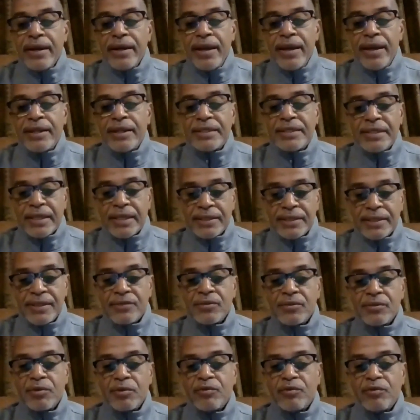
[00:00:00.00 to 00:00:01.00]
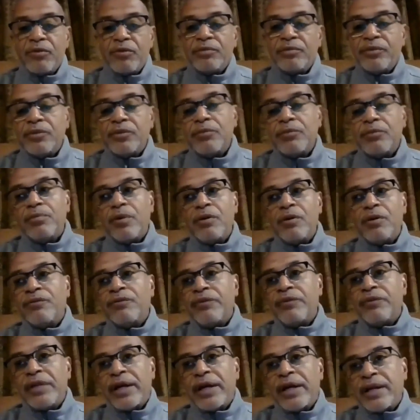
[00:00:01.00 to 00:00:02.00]
and is accessible to both,
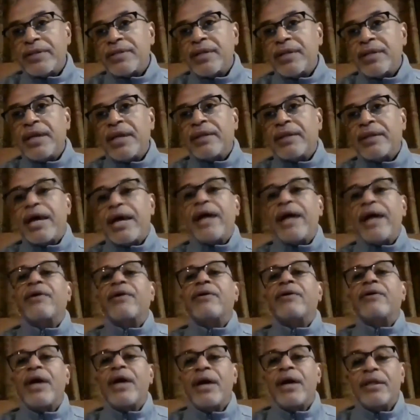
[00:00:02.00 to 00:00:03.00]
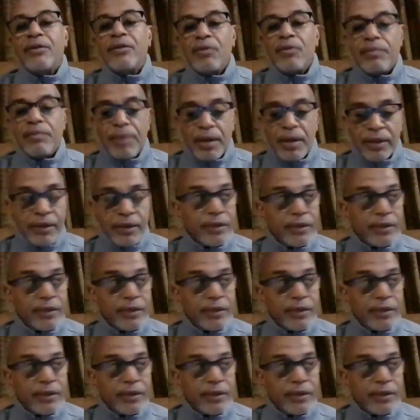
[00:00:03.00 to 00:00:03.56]
like I said, the attacker and the blocker.